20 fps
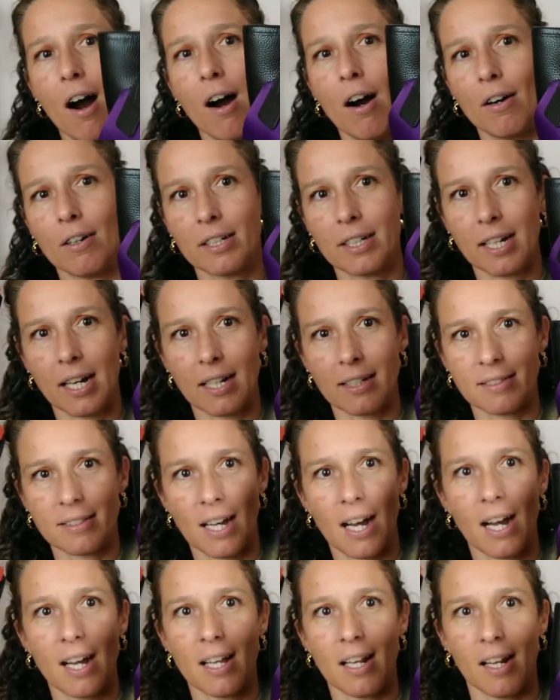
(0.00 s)
Oh, guys,
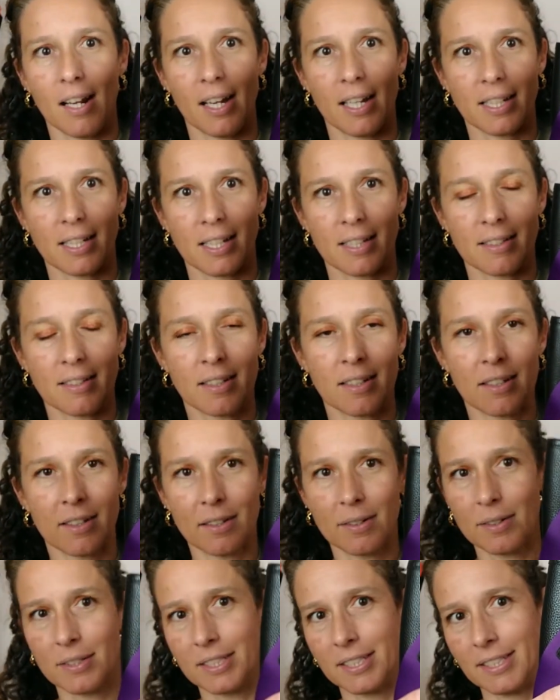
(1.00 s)
I like it.
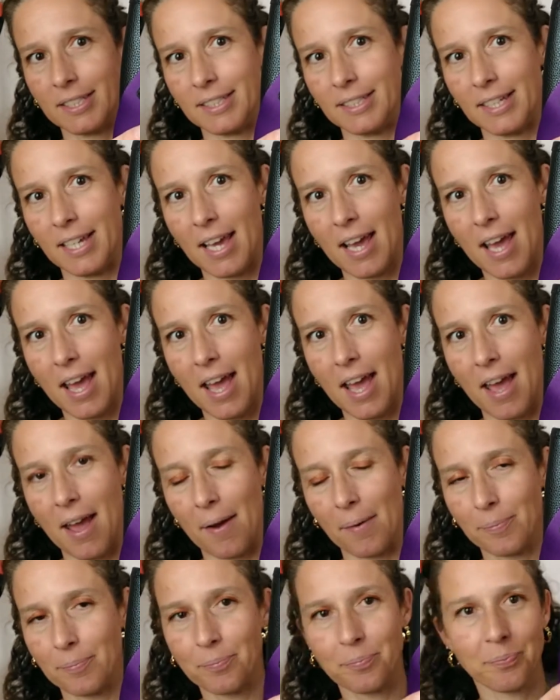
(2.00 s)

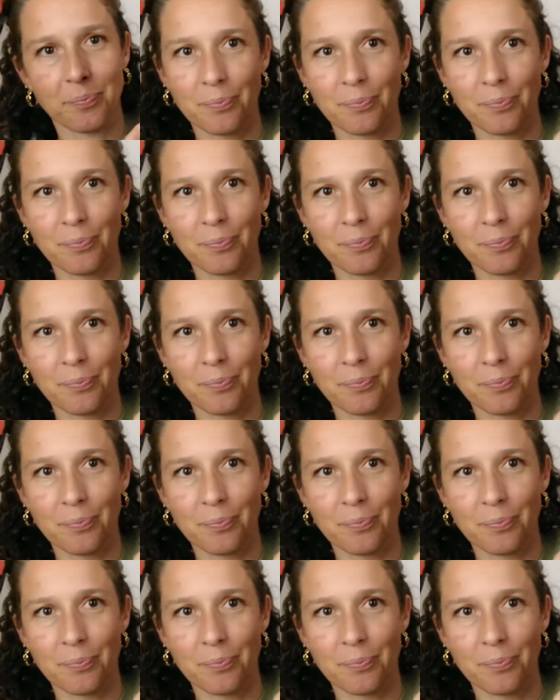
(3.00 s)
Yeah.